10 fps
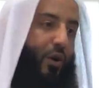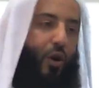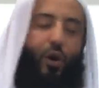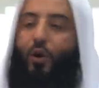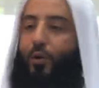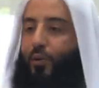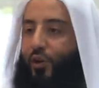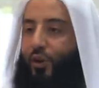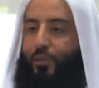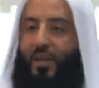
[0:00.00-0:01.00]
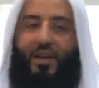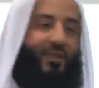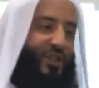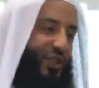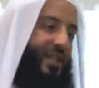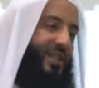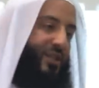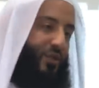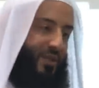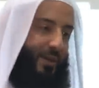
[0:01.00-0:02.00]
or, you know, believe in
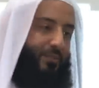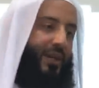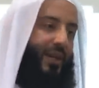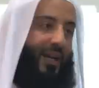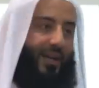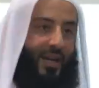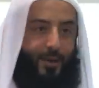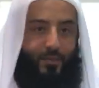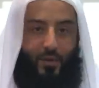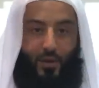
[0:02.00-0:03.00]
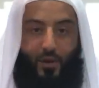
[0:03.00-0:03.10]
Jesus or something like that.